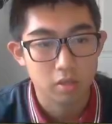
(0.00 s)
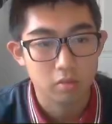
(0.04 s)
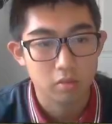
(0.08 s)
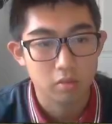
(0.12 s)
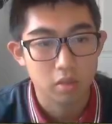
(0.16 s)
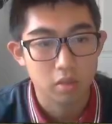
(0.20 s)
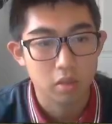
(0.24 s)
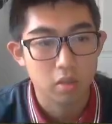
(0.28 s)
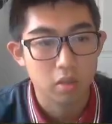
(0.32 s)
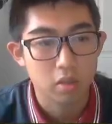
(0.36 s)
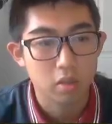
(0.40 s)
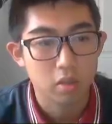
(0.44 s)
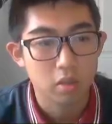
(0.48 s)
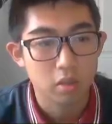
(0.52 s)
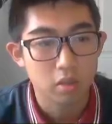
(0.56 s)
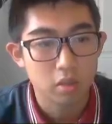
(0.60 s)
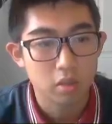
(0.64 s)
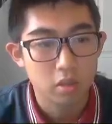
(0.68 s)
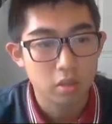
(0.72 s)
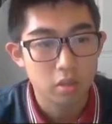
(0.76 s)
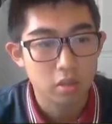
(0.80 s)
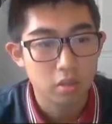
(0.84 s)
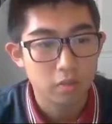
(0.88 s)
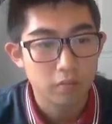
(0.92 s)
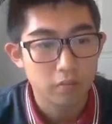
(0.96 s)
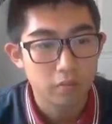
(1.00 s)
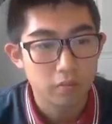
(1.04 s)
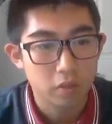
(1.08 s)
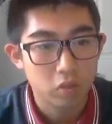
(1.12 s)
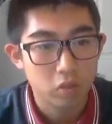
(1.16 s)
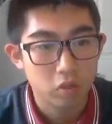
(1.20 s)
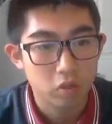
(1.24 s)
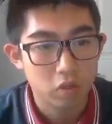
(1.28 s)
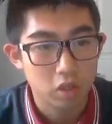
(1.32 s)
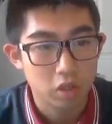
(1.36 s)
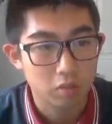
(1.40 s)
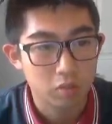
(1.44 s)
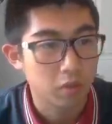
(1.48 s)
But
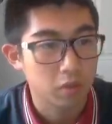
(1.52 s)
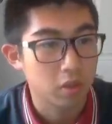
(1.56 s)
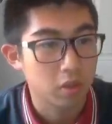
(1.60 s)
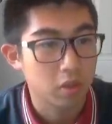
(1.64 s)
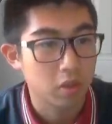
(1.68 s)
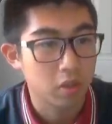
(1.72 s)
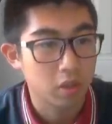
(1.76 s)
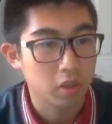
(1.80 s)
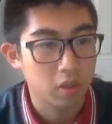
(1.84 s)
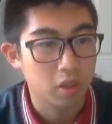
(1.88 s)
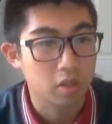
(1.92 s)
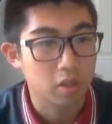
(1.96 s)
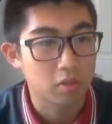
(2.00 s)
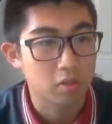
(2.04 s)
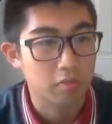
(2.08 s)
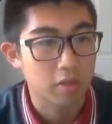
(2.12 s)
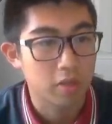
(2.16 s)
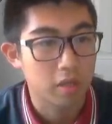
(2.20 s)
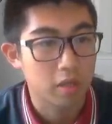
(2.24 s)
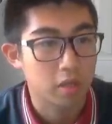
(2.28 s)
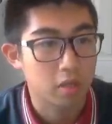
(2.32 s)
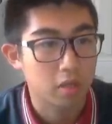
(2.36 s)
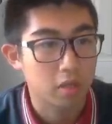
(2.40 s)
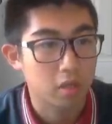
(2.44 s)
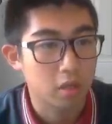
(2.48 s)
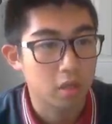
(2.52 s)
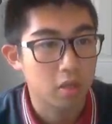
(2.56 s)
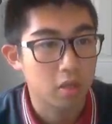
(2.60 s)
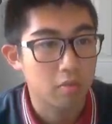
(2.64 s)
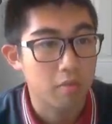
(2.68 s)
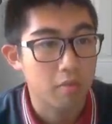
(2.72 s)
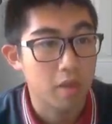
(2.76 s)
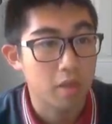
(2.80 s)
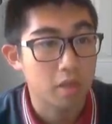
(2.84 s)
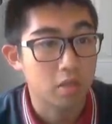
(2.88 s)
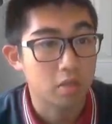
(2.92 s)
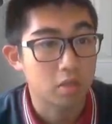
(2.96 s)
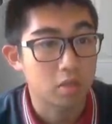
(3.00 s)
trust me, it does matter, and it
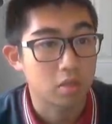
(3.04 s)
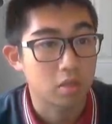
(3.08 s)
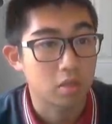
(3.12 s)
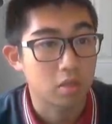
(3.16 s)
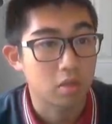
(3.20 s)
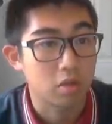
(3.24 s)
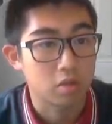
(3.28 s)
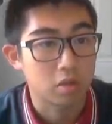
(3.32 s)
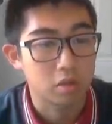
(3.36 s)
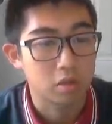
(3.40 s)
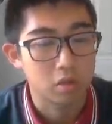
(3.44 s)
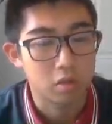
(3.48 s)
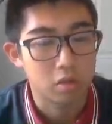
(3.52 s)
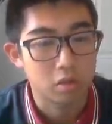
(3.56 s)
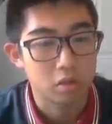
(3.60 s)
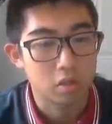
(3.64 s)
matters a lot.